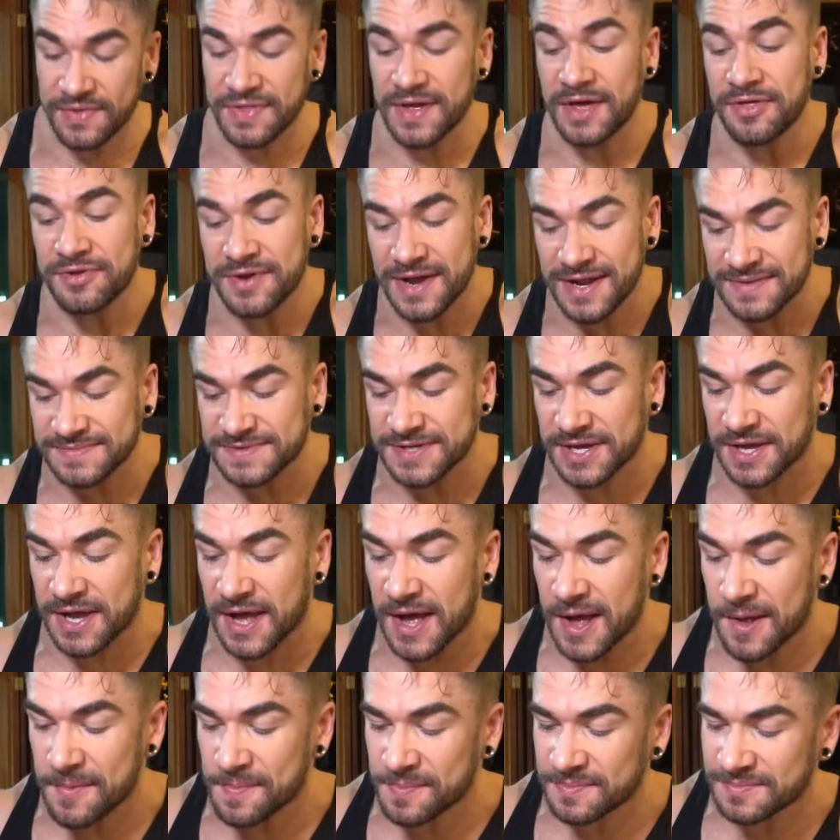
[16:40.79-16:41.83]
the other items I
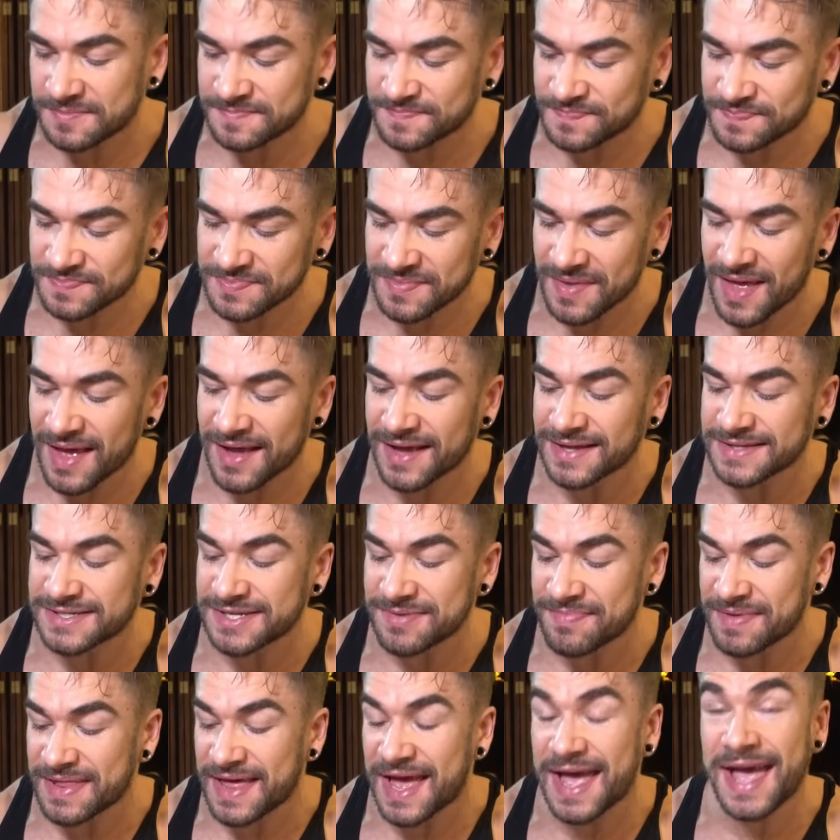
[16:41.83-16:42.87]
got
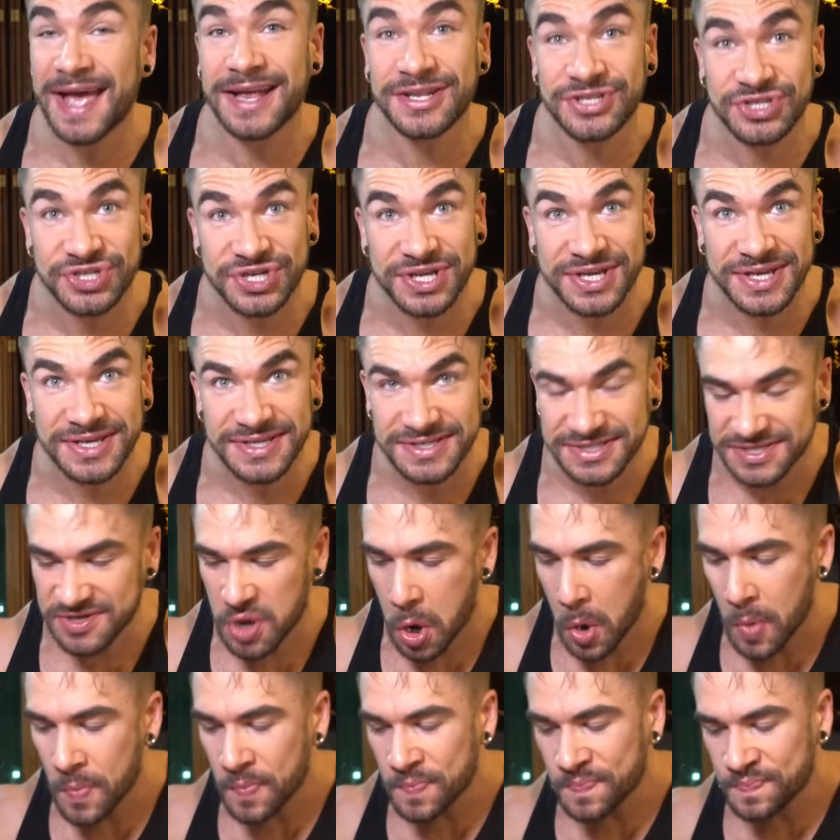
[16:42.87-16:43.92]
some of the head cheese.
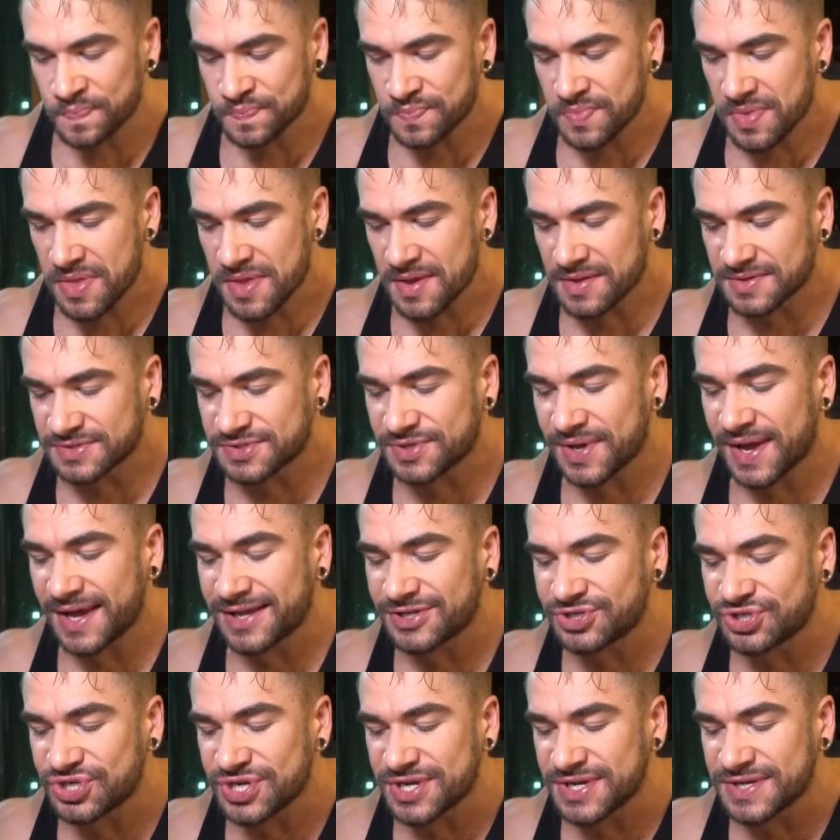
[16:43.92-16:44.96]
So
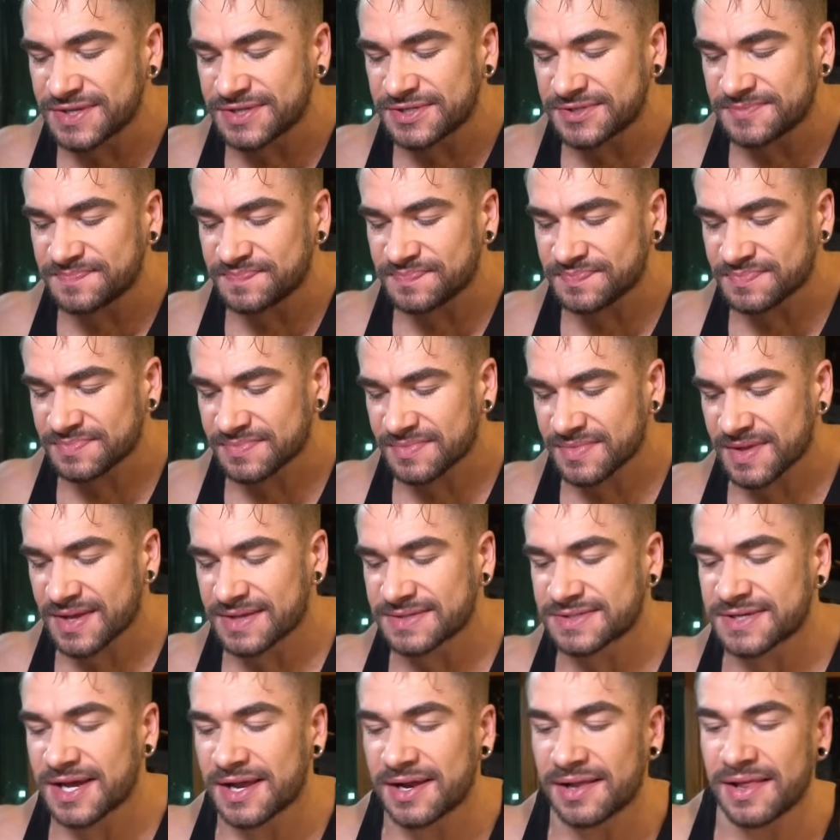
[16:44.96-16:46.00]
head cheese,
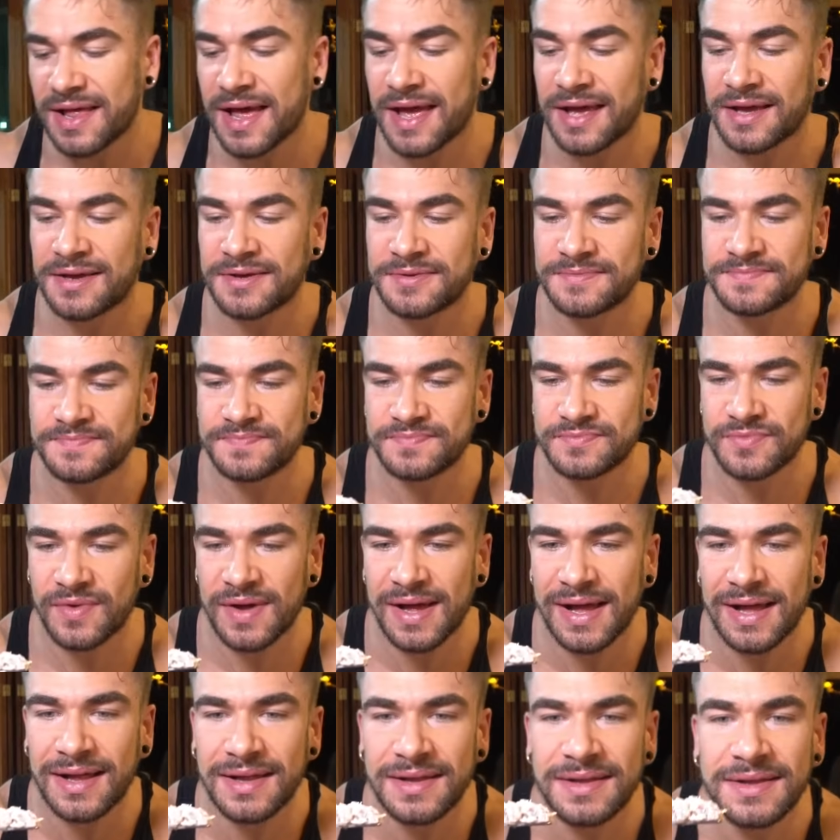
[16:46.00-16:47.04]
it's kind of like,
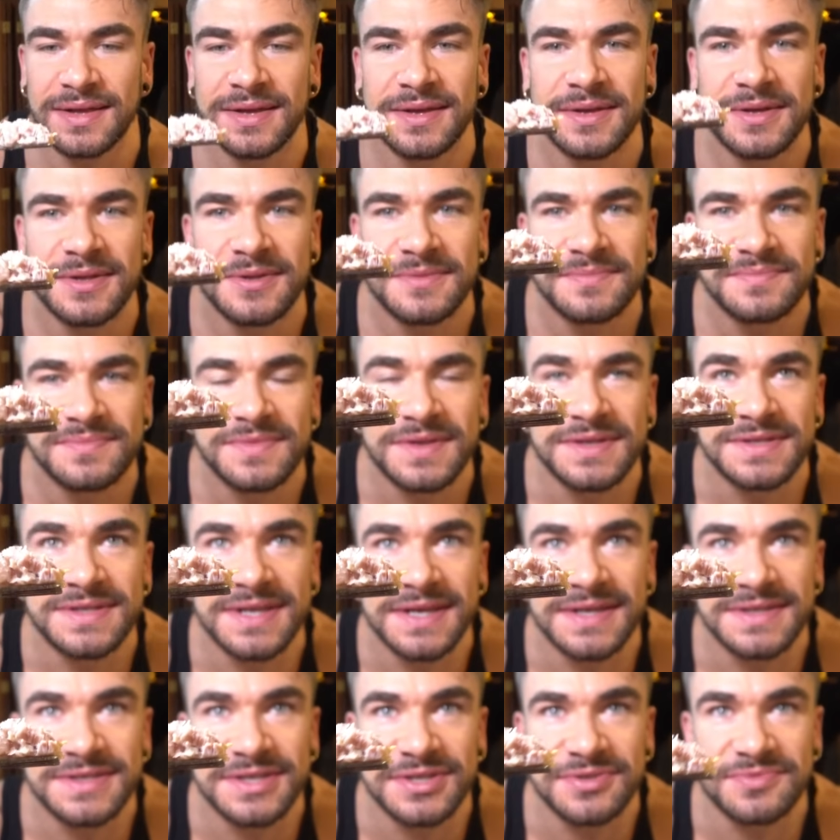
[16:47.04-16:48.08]
well, this
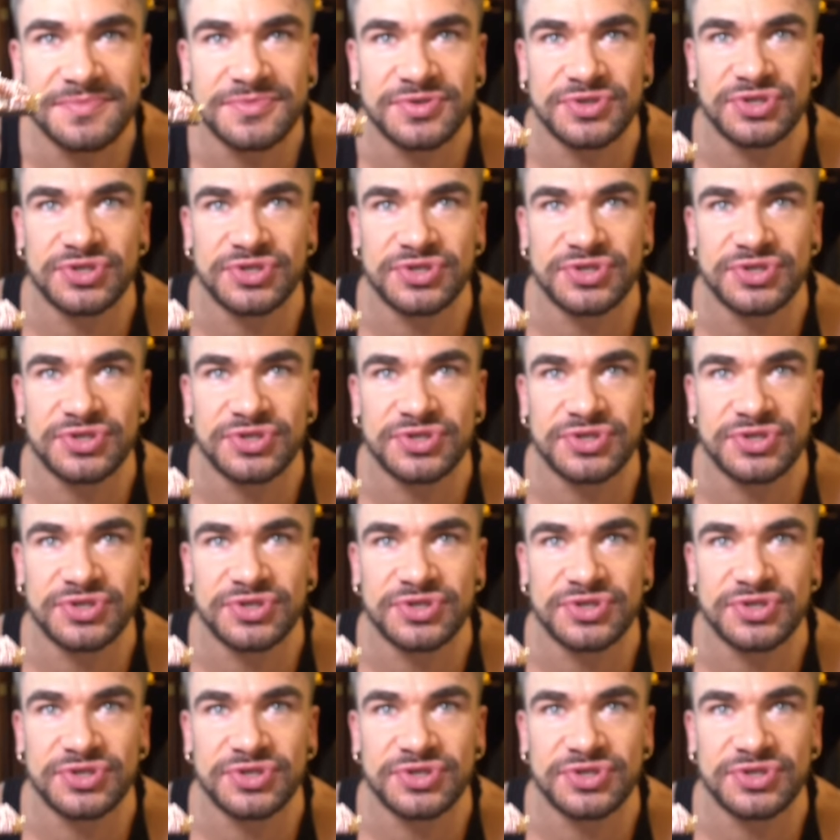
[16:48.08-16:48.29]
thing is in